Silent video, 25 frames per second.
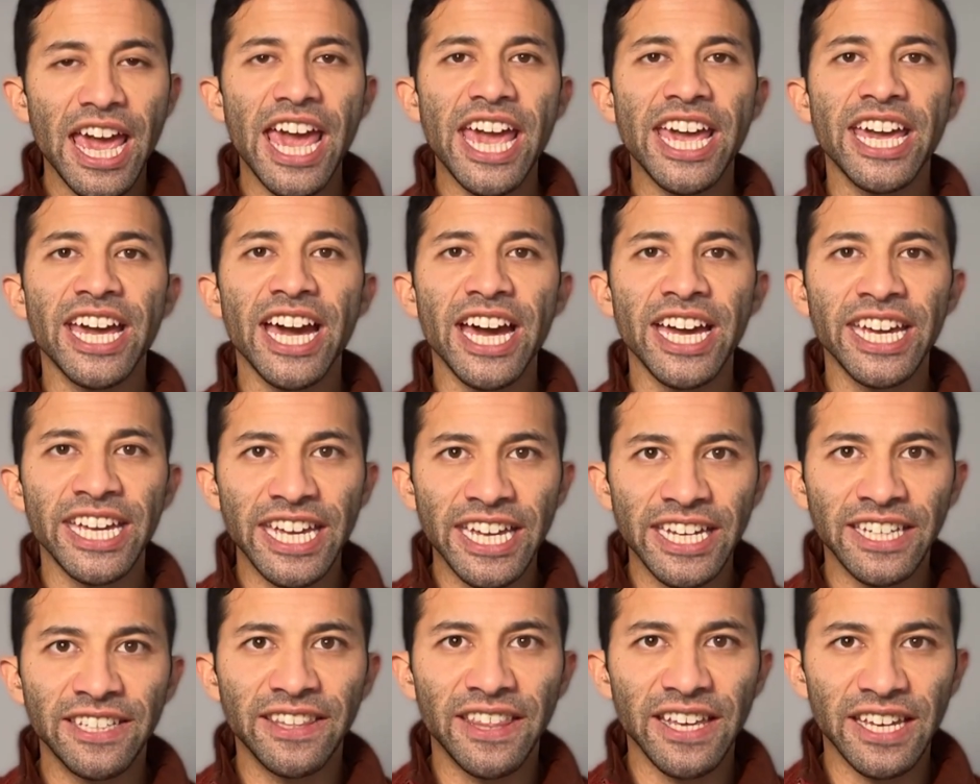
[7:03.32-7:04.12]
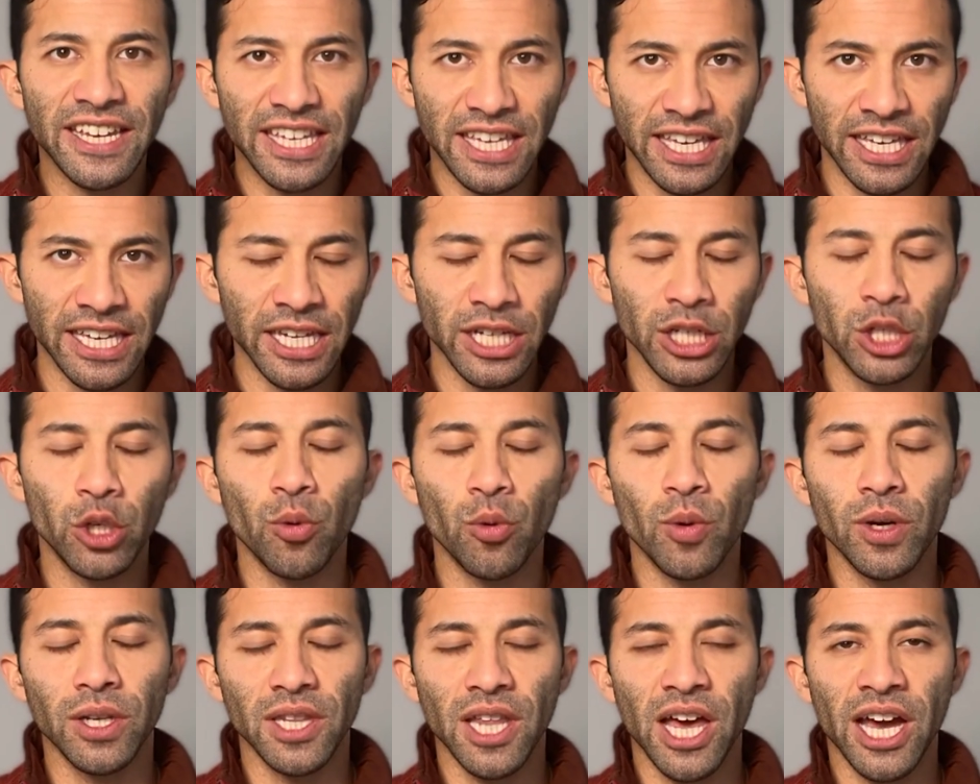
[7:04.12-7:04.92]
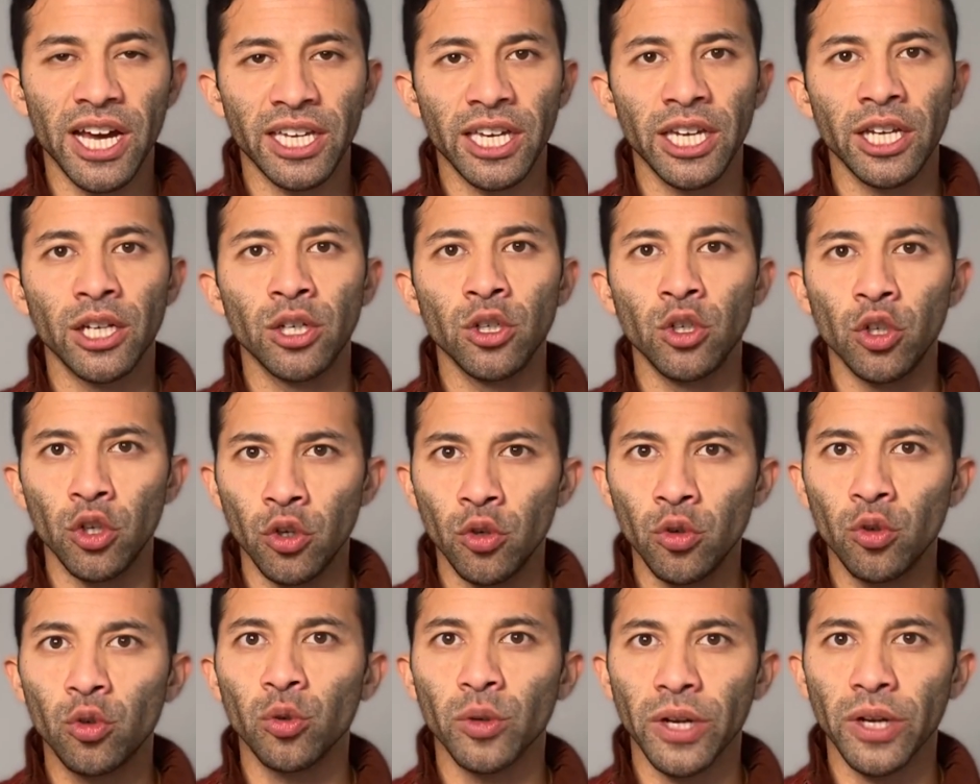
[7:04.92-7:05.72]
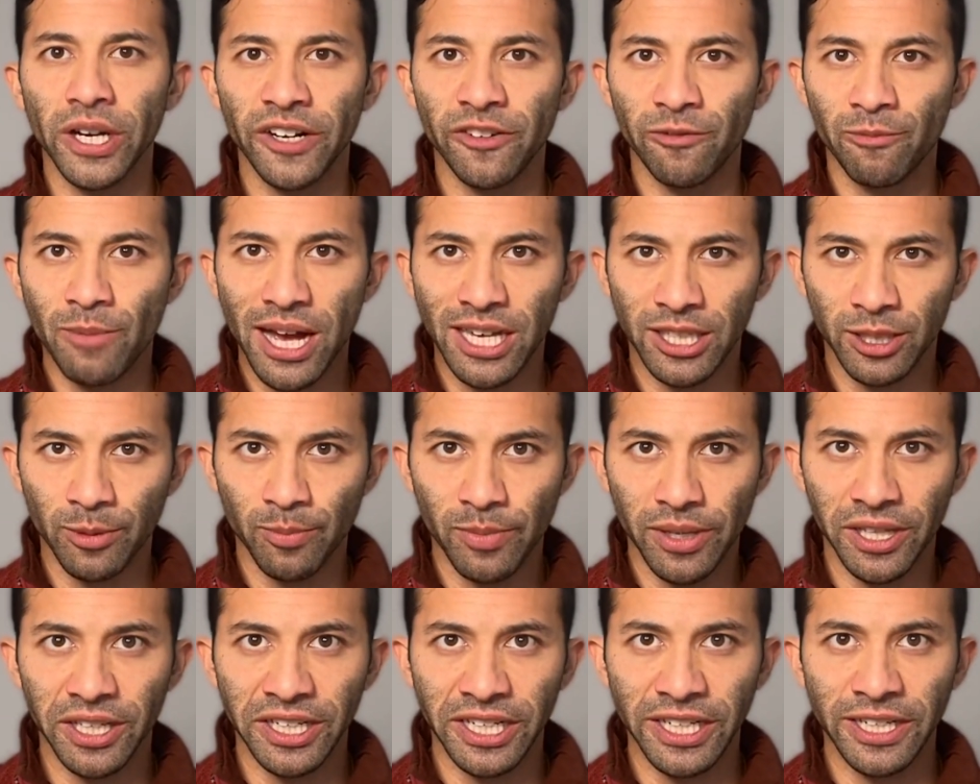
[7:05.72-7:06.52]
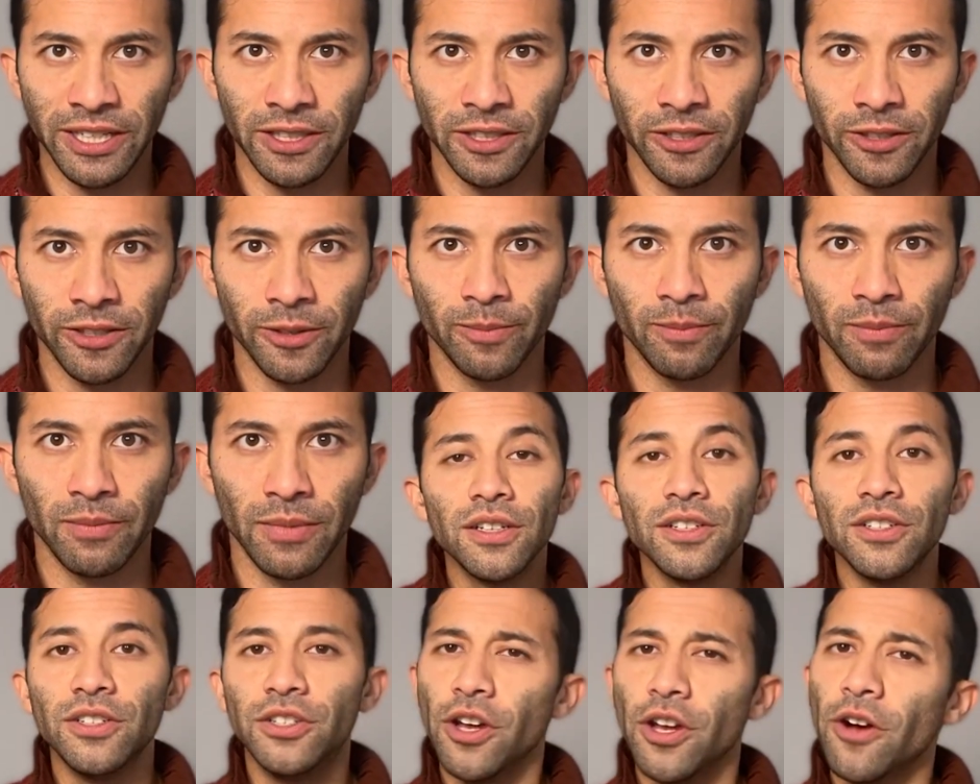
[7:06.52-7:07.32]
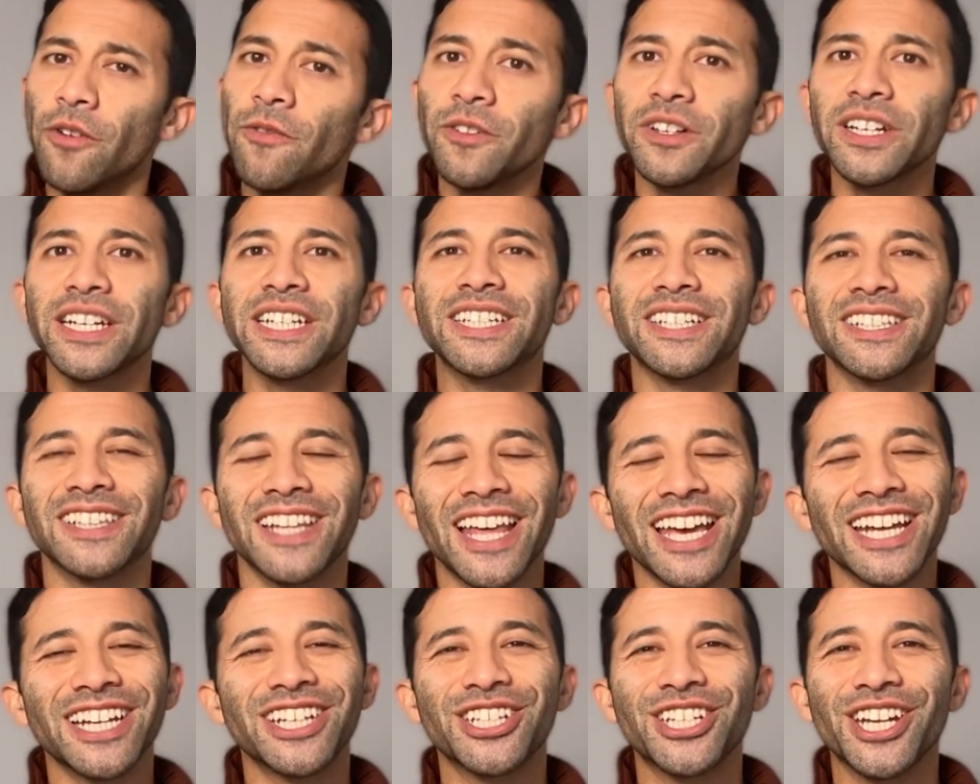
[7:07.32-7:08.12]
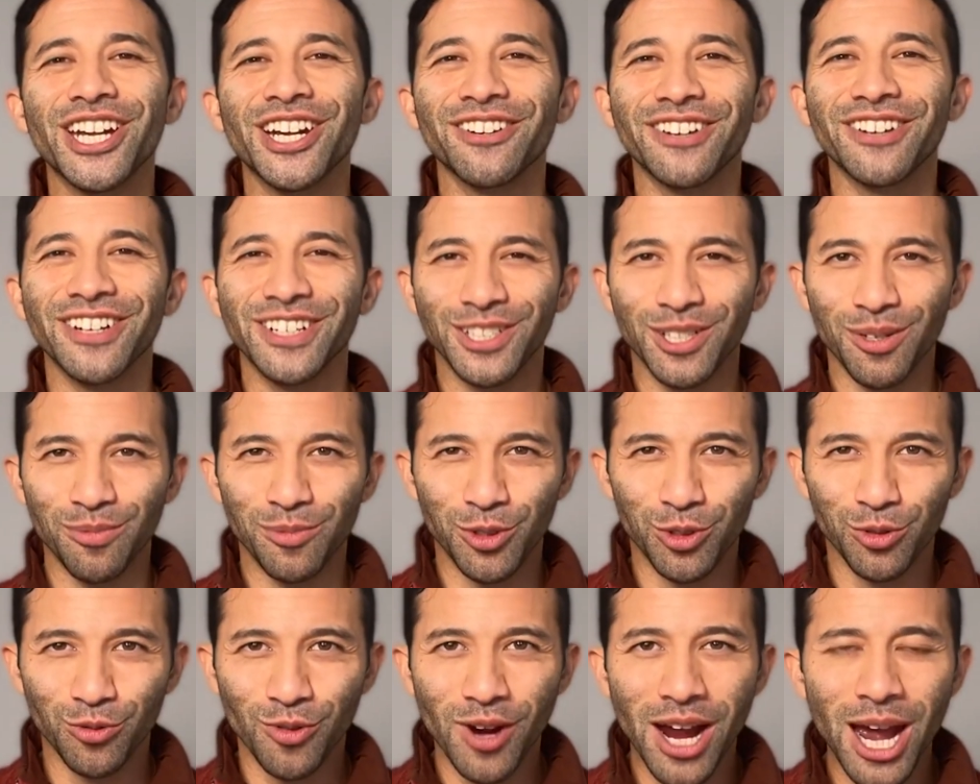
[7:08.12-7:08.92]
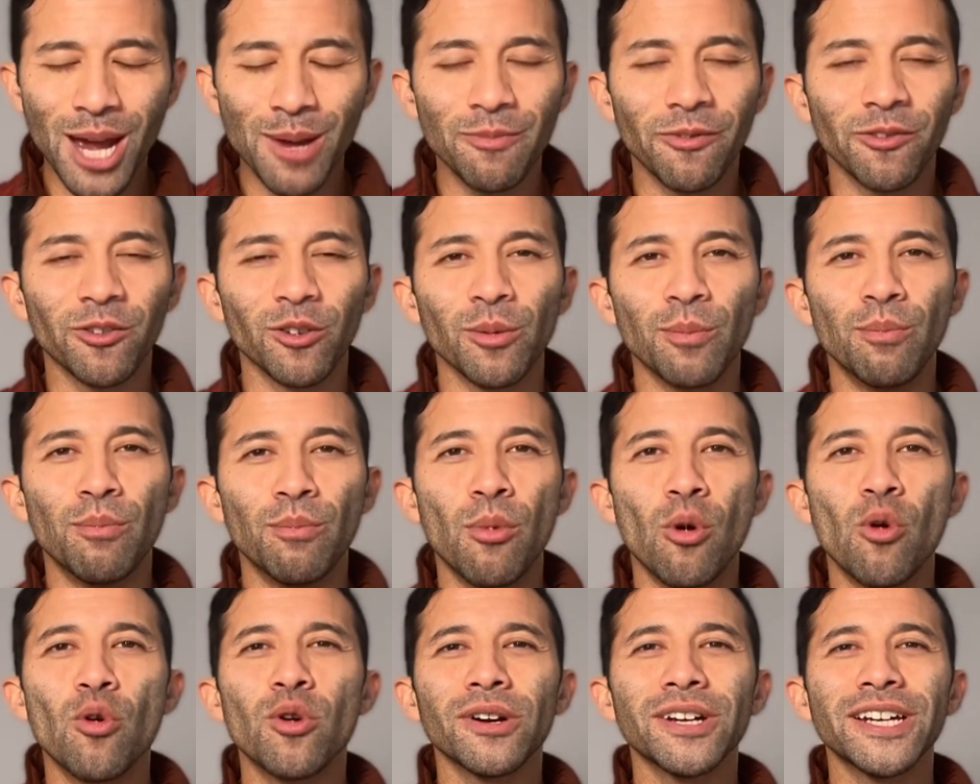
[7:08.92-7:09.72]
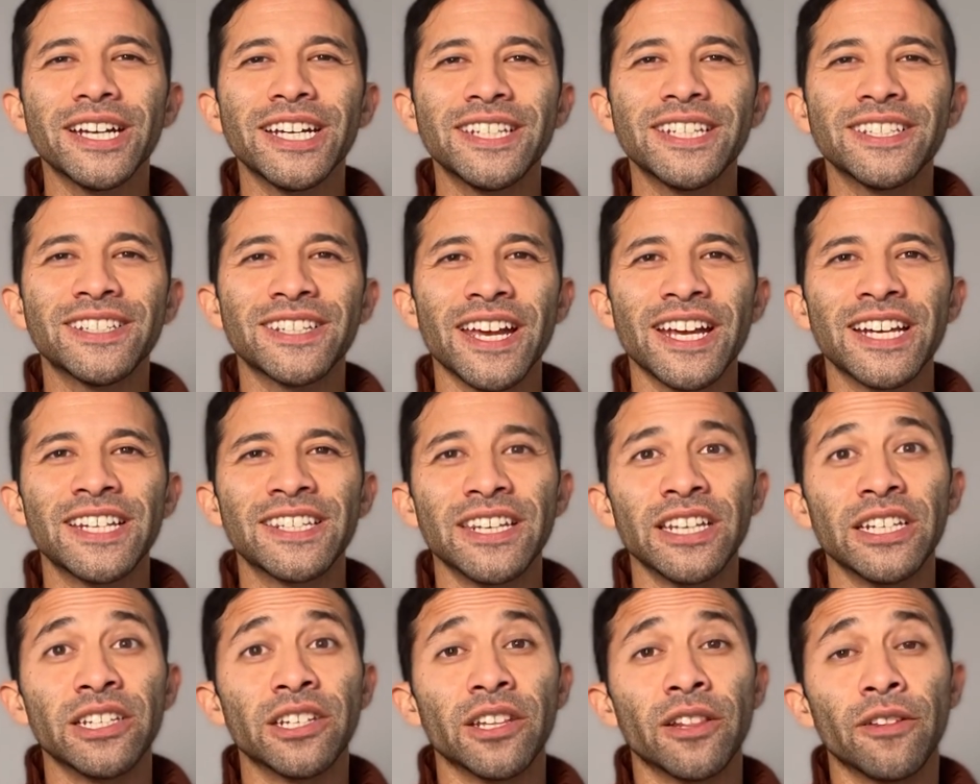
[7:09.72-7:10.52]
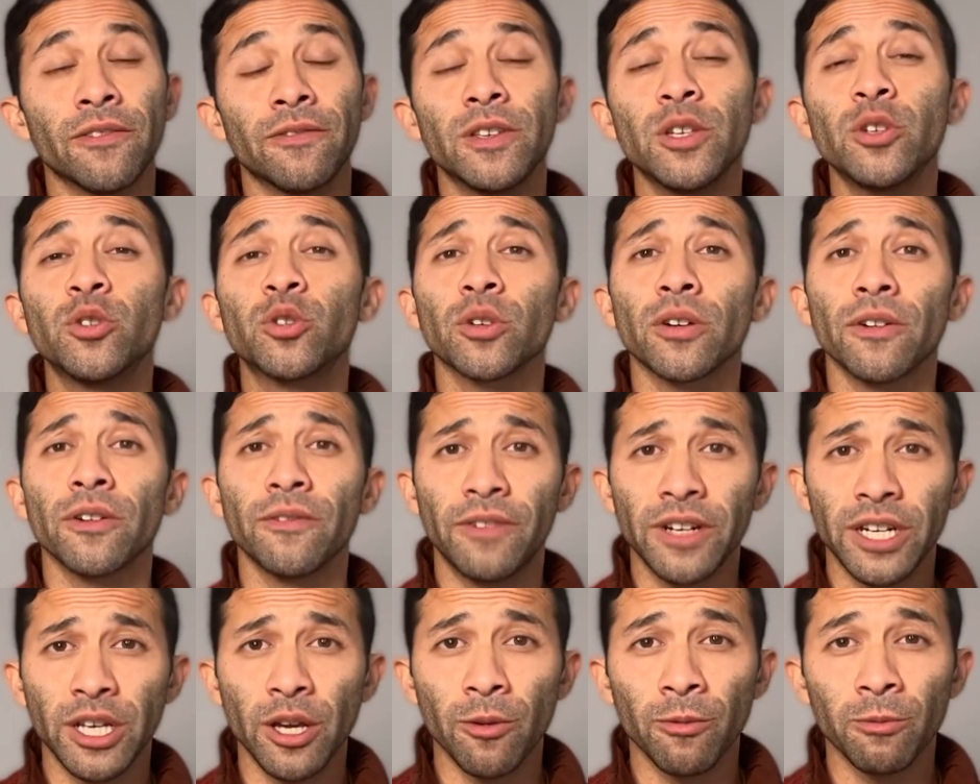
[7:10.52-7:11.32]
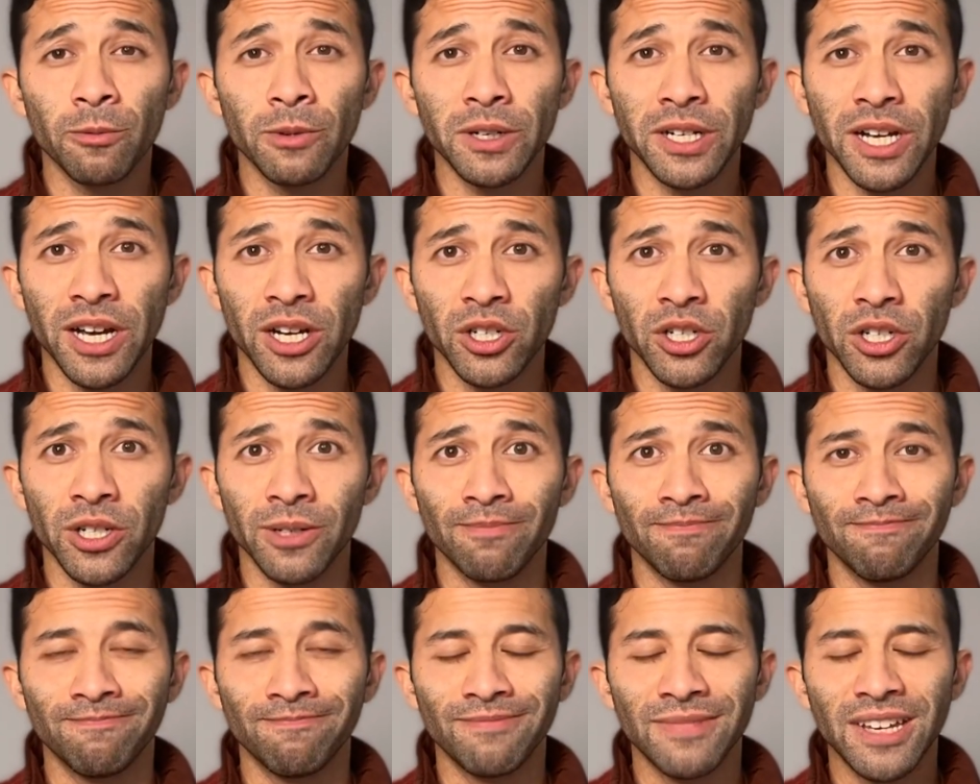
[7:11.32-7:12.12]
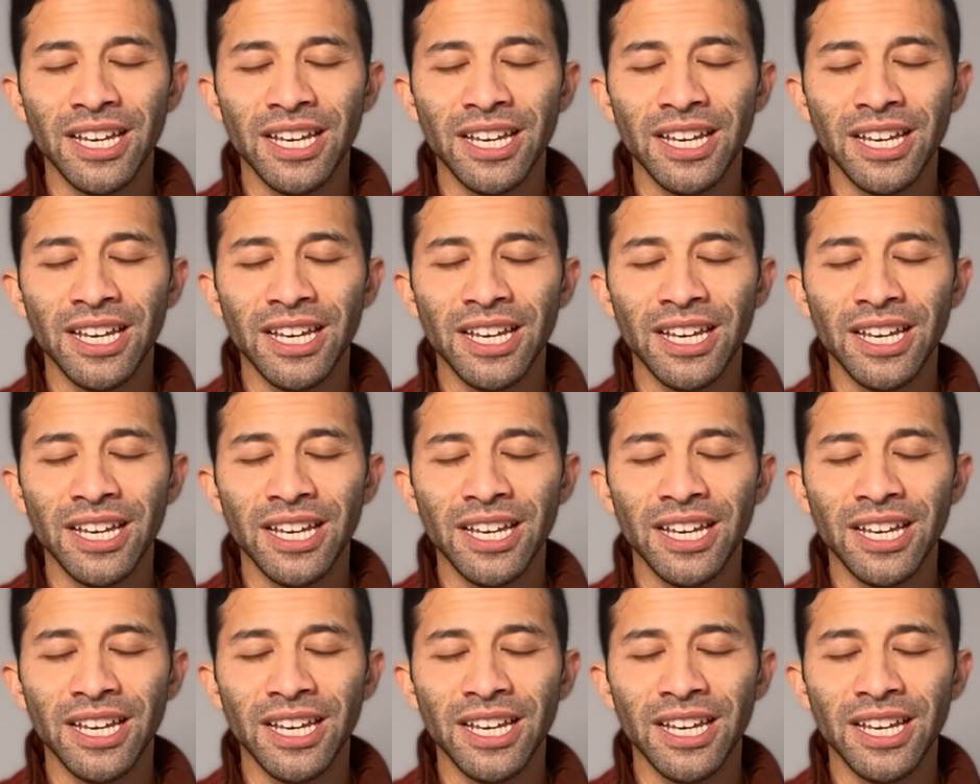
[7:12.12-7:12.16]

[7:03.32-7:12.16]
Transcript: AI is the key to unlocking new creative possibilities. Don't forget to like, share, and subscribe for more insights into the future of video production.